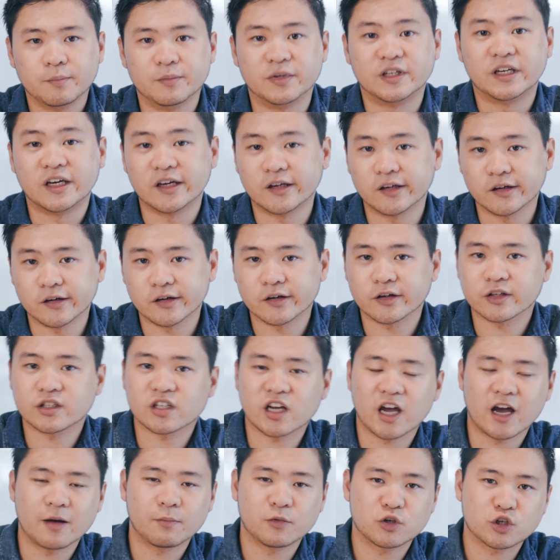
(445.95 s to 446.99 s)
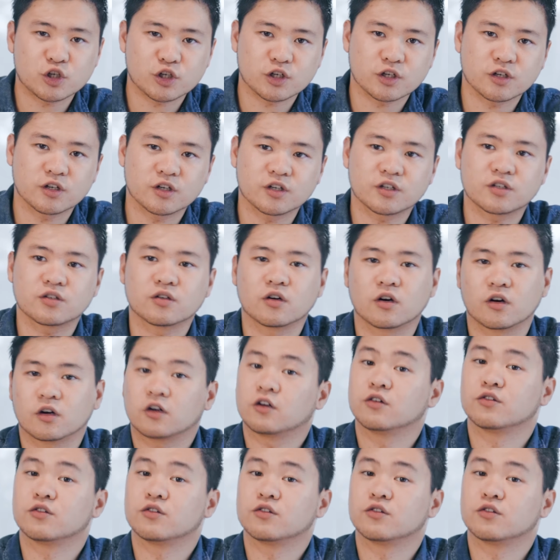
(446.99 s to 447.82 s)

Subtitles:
beginners, amateurs or